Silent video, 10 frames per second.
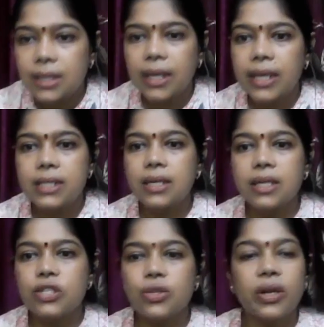clays
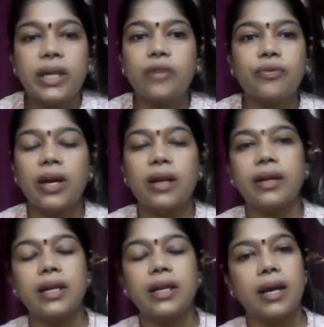does not leave color
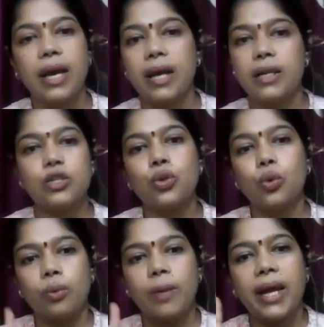in our hands. No,
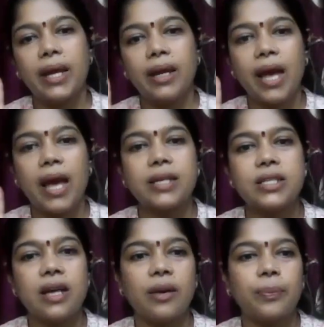my hands
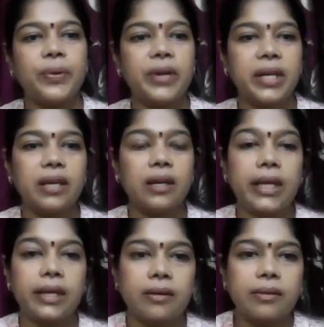are pretty clean.